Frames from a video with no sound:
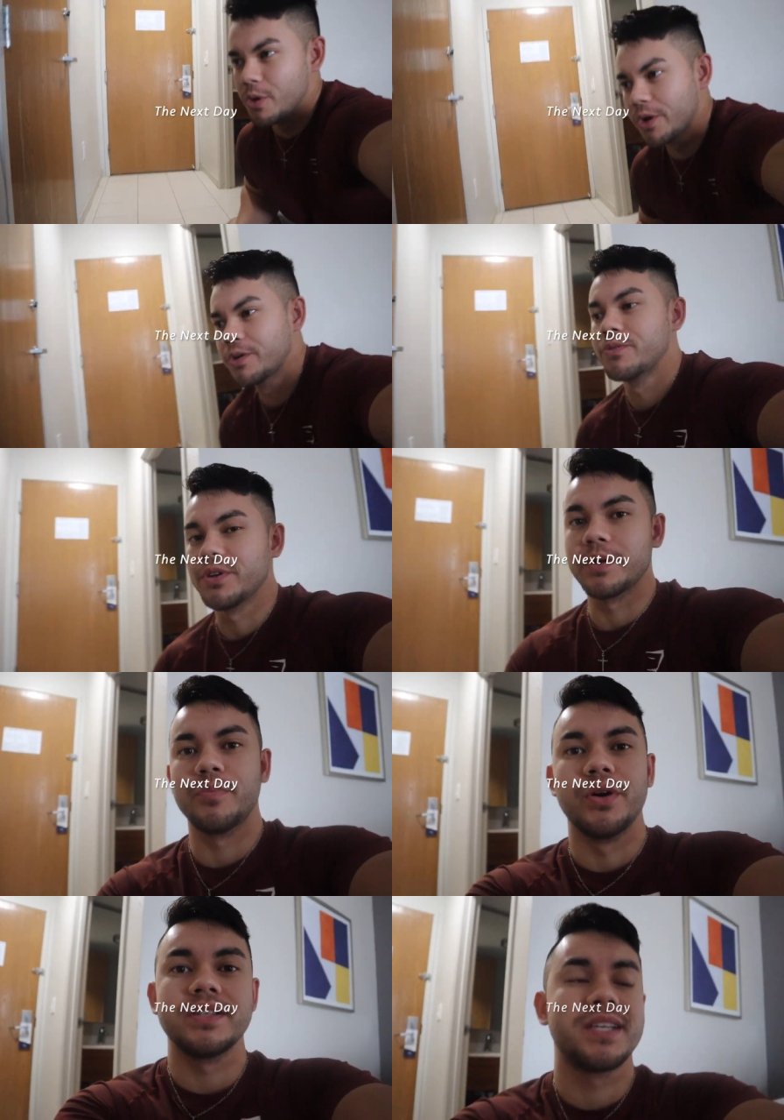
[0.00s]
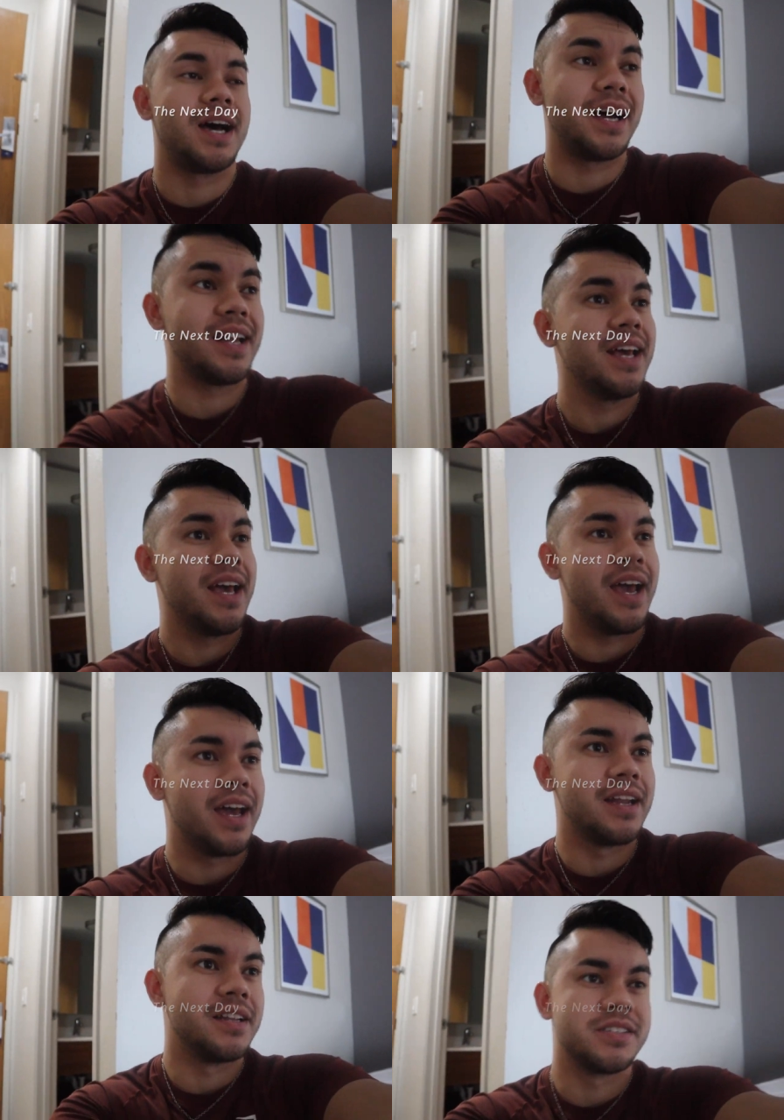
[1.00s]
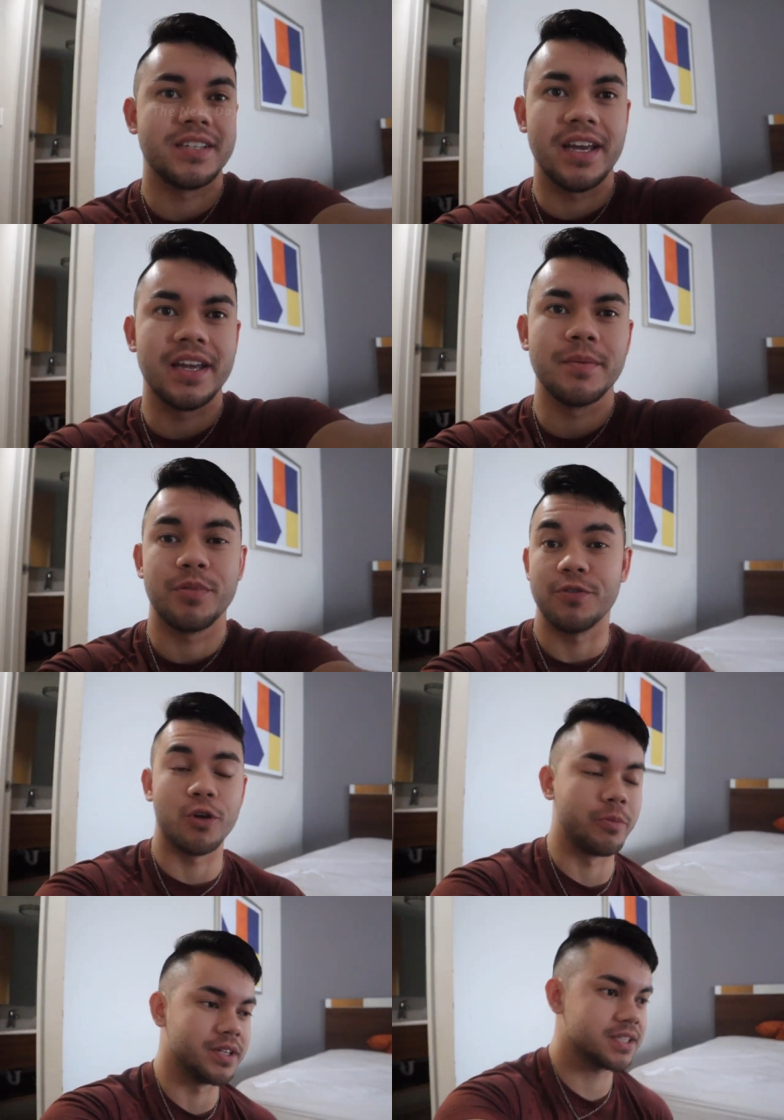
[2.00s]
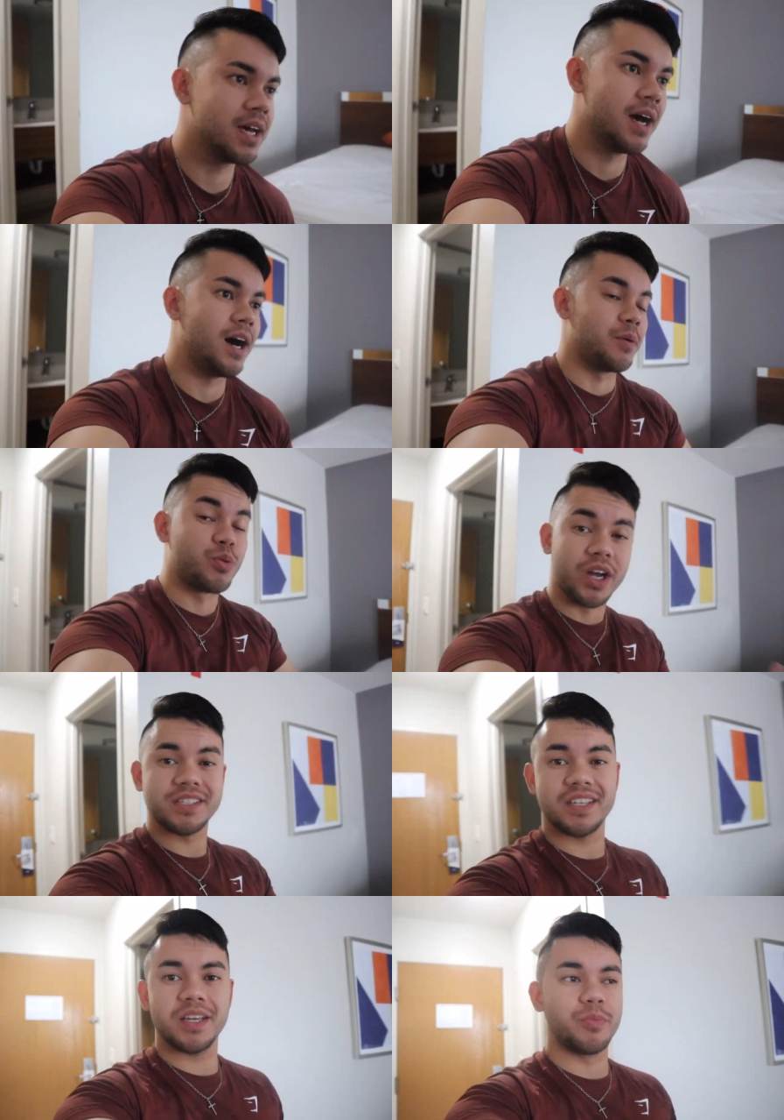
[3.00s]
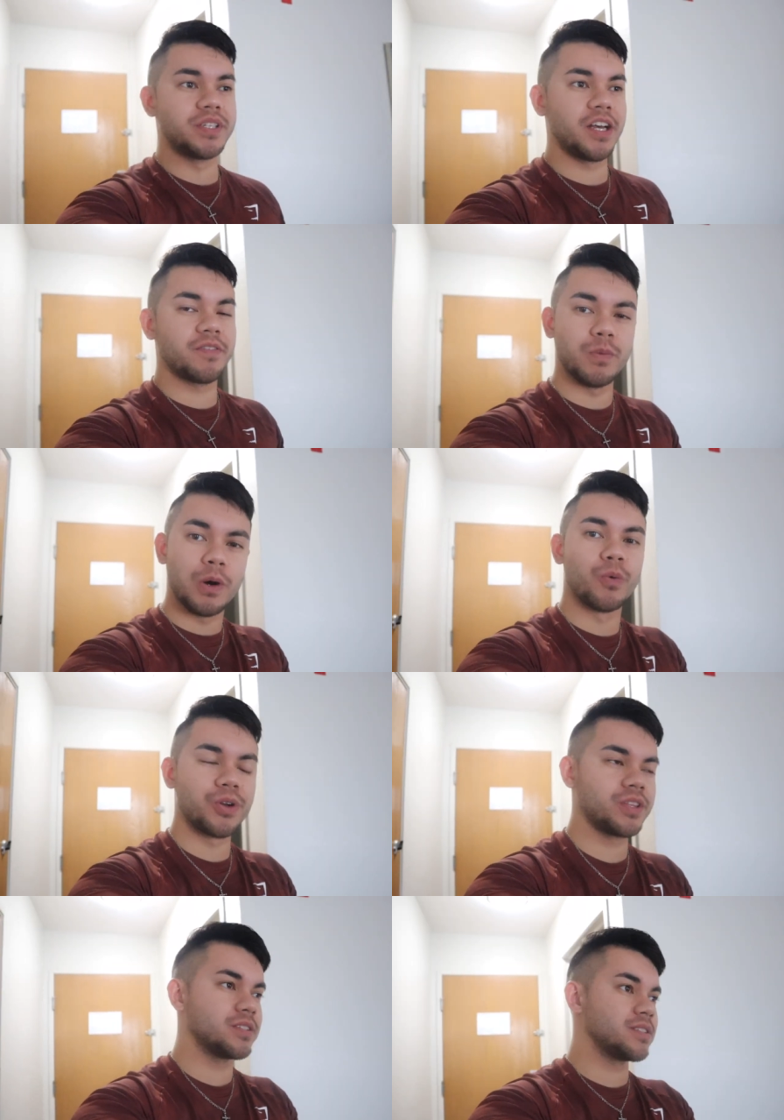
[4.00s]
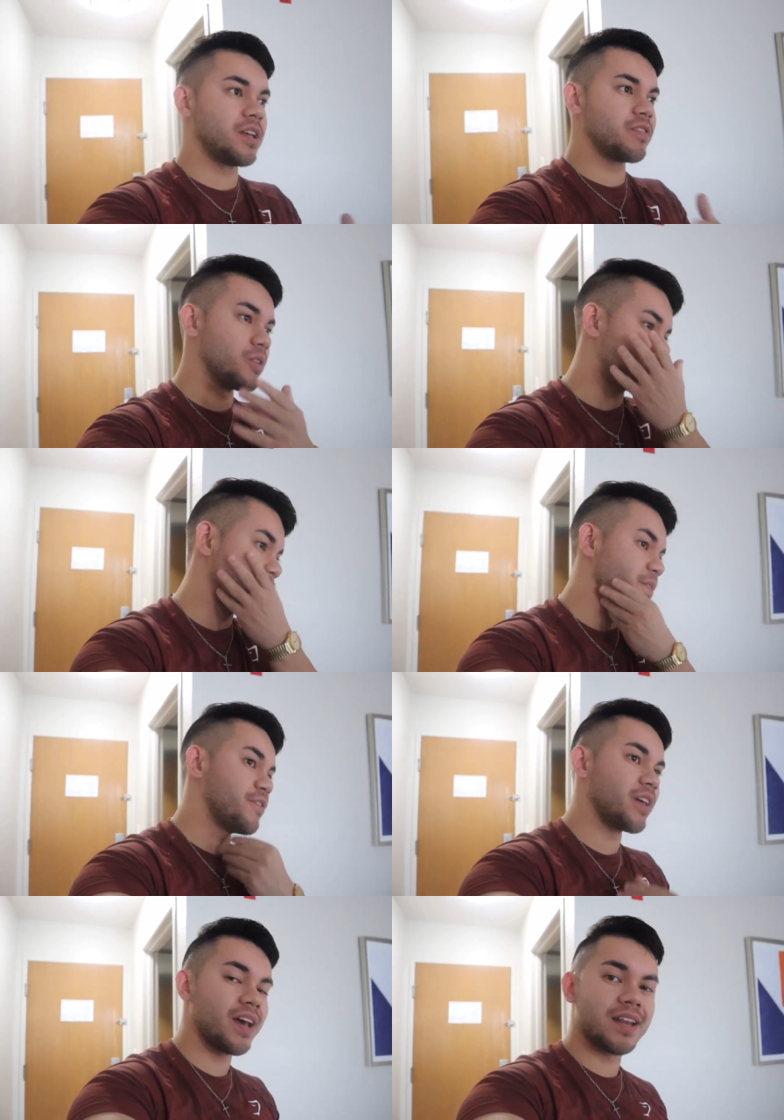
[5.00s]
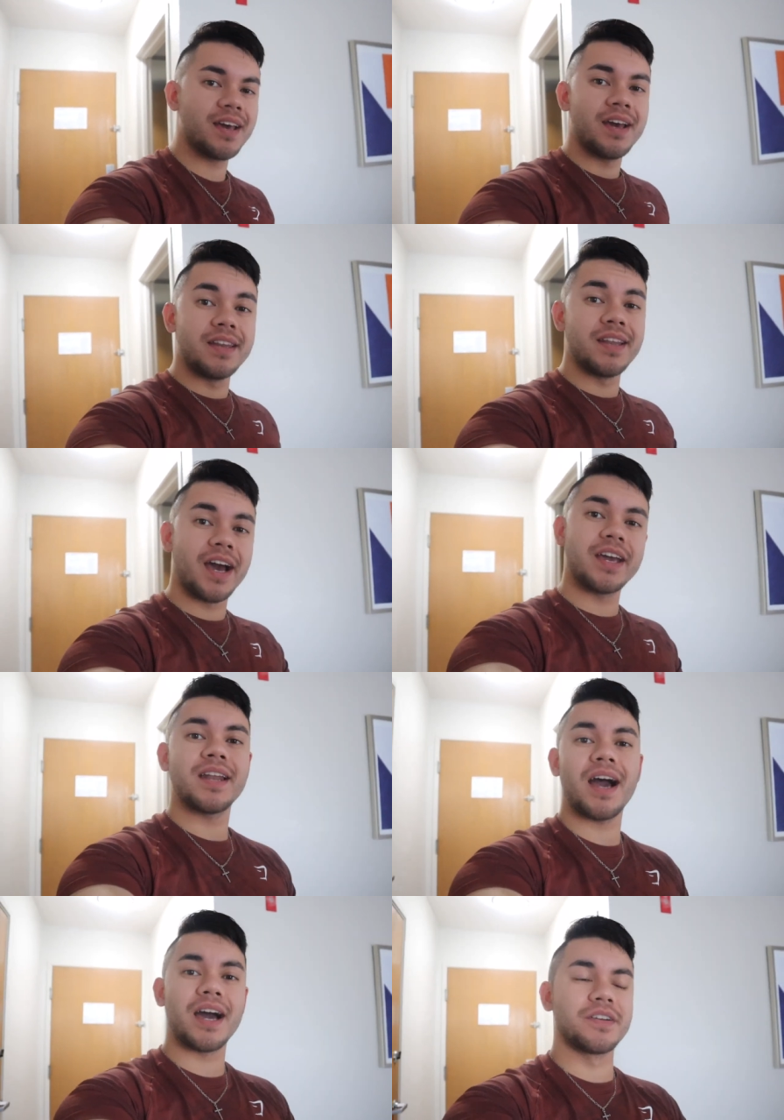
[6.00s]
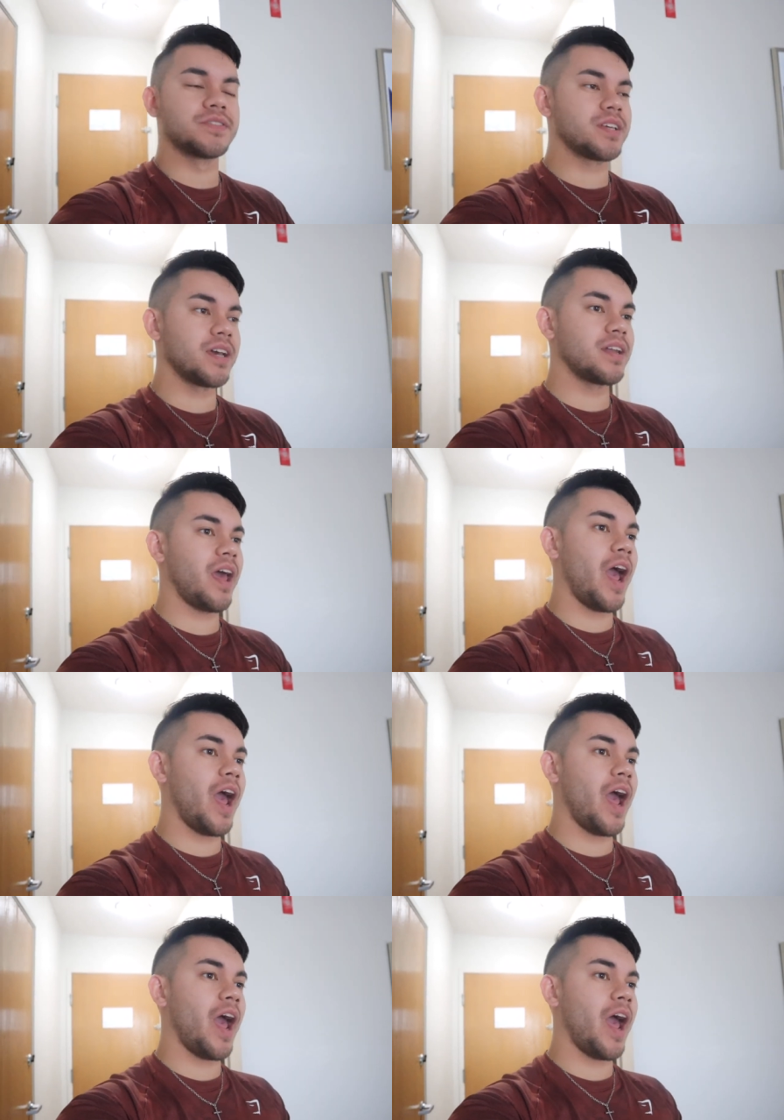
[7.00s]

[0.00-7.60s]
Morgan really puts on an insane performance. Uh, pricey, but definitely well worth it. Definitely go see him if you can. 9 out of 10,